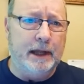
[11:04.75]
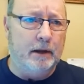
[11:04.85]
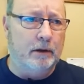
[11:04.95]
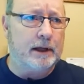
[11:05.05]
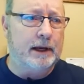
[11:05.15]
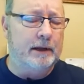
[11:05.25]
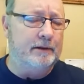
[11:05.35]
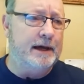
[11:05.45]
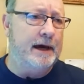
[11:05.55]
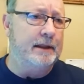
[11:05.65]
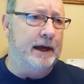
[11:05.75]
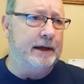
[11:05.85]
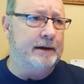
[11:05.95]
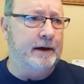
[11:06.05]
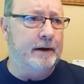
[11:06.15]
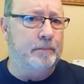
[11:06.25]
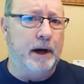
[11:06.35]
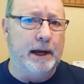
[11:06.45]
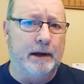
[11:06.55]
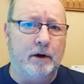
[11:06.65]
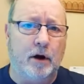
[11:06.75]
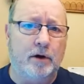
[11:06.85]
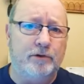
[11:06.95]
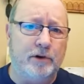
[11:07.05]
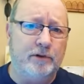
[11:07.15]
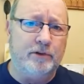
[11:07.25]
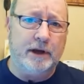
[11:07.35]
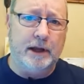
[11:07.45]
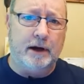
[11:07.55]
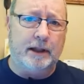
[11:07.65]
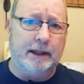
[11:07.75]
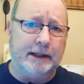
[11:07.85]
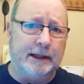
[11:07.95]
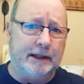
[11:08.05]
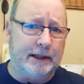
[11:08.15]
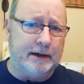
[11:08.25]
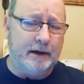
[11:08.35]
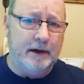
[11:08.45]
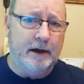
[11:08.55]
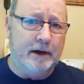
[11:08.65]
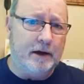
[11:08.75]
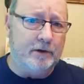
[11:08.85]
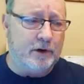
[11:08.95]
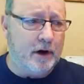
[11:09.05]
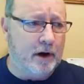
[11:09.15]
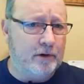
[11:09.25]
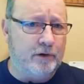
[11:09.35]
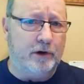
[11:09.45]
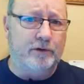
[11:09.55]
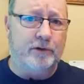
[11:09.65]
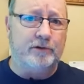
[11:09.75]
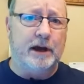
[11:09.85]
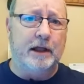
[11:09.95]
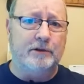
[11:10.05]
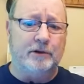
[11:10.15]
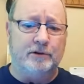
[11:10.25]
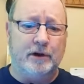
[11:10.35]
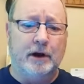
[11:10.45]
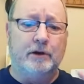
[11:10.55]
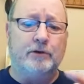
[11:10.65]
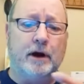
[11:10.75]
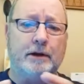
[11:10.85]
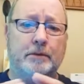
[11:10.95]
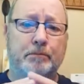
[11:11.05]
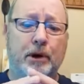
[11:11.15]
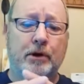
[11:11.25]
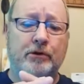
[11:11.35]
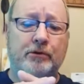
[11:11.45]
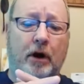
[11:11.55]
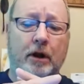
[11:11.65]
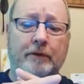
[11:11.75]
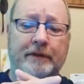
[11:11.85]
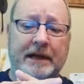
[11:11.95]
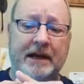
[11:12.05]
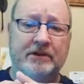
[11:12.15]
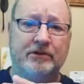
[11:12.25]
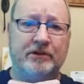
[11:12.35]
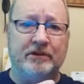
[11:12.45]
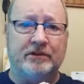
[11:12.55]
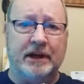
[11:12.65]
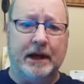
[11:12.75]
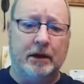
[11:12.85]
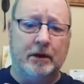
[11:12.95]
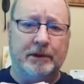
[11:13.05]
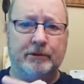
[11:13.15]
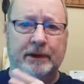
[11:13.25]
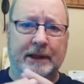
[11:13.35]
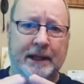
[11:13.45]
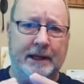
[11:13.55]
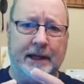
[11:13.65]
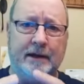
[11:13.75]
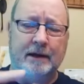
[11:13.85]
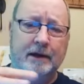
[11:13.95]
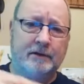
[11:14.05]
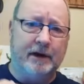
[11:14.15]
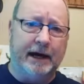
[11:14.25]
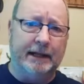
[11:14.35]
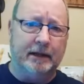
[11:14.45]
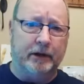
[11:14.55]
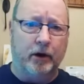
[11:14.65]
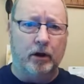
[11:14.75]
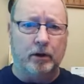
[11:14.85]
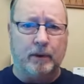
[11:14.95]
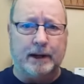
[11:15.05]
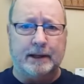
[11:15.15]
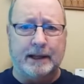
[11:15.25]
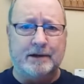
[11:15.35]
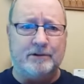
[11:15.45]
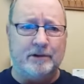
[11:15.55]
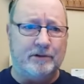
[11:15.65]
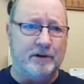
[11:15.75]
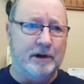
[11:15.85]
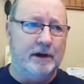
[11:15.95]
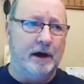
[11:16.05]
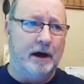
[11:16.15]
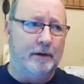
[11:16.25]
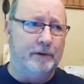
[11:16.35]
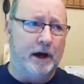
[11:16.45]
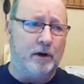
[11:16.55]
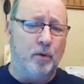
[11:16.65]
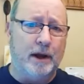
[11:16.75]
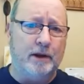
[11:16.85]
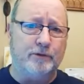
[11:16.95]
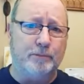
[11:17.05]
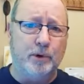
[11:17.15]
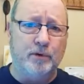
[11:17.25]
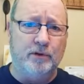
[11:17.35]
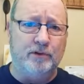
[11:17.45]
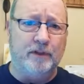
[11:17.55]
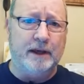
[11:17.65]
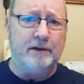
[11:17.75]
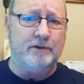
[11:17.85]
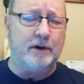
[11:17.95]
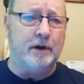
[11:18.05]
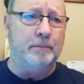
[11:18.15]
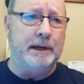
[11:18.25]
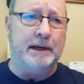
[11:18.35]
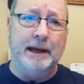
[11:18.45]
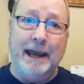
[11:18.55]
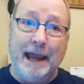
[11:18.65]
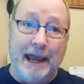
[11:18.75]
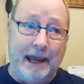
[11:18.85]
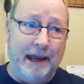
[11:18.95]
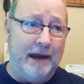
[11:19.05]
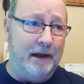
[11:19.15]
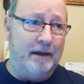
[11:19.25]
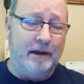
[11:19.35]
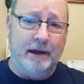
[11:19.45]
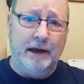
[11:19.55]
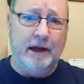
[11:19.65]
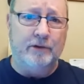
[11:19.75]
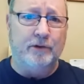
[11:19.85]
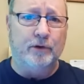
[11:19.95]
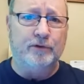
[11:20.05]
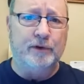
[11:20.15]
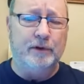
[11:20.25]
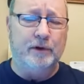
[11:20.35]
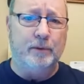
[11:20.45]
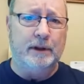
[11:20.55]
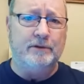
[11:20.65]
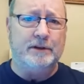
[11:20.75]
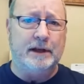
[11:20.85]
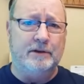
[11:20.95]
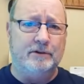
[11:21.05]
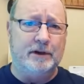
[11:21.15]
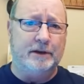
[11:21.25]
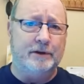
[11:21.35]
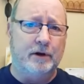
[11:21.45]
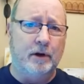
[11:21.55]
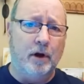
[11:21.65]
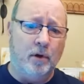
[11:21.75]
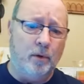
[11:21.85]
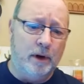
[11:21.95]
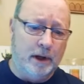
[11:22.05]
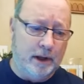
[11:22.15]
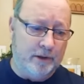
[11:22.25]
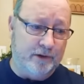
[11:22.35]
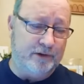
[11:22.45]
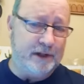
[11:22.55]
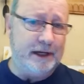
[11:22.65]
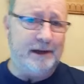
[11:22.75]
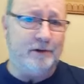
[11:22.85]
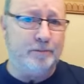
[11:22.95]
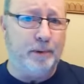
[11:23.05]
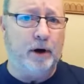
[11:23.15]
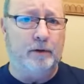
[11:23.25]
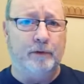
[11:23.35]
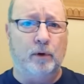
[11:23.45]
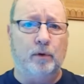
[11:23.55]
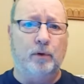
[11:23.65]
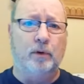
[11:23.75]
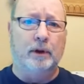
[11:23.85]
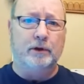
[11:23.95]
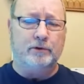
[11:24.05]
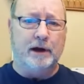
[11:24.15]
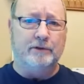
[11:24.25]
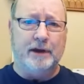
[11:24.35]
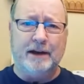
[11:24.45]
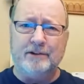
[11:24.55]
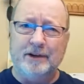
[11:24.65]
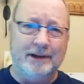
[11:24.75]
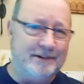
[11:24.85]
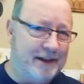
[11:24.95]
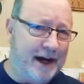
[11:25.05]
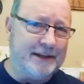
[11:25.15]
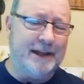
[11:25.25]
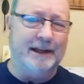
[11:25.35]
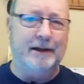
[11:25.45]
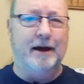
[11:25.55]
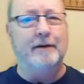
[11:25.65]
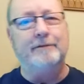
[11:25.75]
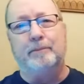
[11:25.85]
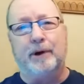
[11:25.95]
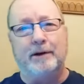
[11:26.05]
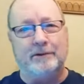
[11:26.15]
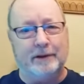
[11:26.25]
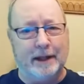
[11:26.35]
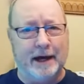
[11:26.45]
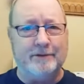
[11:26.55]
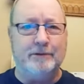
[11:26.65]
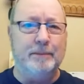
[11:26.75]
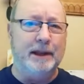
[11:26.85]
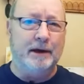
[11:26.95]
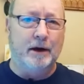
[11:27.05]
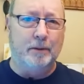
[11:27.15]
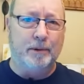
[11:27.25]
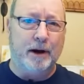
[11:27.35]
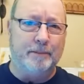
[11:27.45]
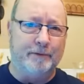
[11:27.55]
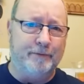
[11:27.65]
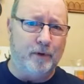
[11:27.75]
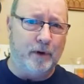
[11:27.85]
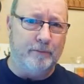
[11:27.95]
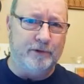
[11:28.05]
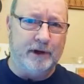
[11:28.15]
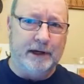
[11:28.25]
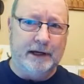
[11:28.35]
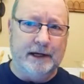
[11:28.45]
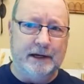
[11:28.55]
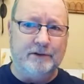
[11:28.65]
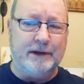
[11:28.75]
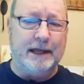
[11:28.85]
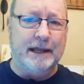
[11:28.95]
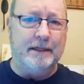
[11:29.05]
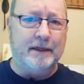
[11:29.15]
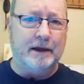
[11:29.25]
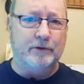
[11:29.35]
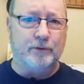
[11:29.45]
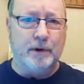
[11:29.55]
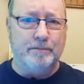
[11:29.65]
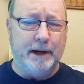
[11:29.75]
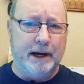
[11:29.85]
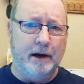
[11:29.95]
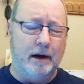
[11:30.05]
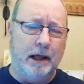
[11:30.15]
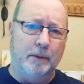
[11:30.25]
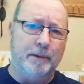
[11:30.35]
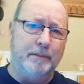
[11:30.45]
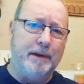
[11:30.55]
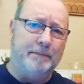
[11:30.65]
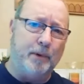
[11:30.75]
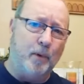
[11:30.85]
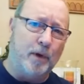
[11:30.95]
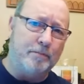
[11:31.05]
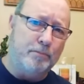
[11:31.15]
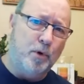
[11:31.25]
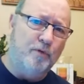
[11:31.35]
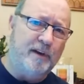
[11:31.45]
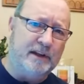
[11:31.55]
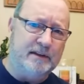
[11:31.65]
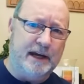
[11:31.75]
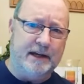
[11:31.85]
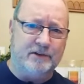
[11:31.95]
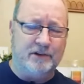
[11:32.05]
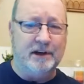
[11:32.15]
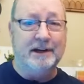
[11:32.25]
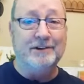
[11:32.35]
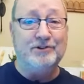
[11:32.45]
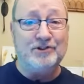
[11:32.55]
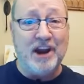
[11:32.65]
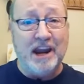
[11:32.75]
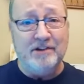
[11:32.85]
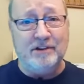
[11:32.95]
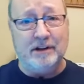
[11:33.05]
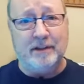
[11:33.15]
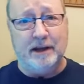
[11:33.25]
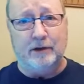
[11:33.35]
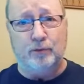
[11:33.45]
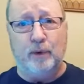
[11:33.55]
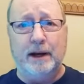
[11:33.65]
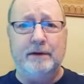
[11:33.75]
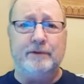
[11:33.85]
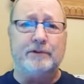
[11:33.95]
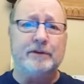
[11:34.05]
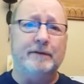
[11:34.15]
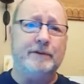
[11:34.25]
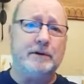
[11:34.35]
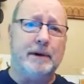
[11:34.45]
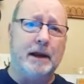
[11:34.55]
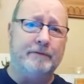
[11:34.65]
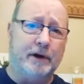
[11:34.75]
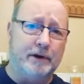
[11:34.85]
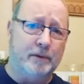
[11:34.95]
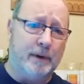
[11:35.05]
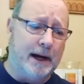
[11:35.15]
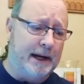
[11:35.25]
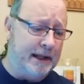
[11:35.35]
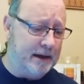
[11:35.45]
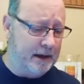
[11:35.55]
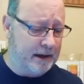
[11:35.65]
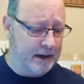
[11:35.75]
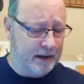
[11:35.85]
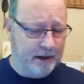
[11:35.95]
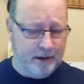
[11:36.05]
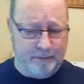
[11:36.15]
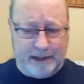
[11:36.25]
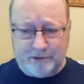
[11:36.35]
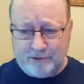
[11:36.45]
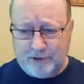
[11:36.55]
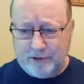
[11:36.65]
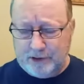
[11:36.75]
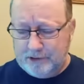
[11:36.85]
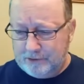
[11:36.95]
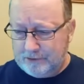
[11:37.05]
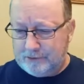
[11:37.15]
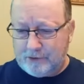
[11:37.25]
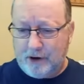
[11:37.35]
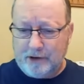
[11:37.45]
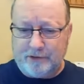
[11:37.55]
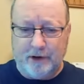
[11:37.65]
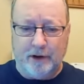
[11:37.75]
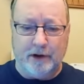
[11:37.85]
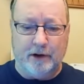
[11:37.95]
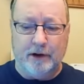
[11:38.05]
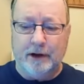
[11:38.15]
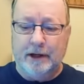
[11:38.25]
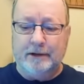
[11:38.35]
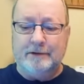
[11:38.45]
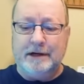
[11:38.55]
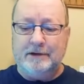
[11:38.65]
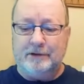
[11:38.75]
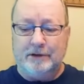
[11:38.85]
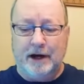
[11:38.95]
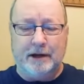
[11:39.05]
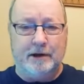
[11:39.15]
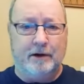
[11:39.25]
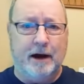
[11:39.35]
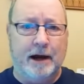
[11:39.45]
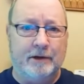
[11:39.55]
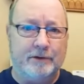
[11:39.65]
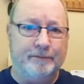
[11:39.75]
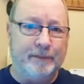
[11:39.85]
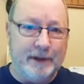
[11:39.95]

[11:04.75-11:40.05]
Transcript: They're looking at that like uh, buying car insurance. You get on, click, click, click, got your car insurance. The challenge is trying to merge all of the agencies together between lending, title, and all the regulations. Uh, not quite as smooth as you think it's going to be. And as those of you that are real estate agents out there know, the stickiest part of the whole transaction is not getting the offer price and not submitting all the proper forms. It's getting things repaired, helping people with moving dates, changing things, waiting for stuff to come out of underwriting, uh, making sure that you're crossing all your T's and dotting your I's.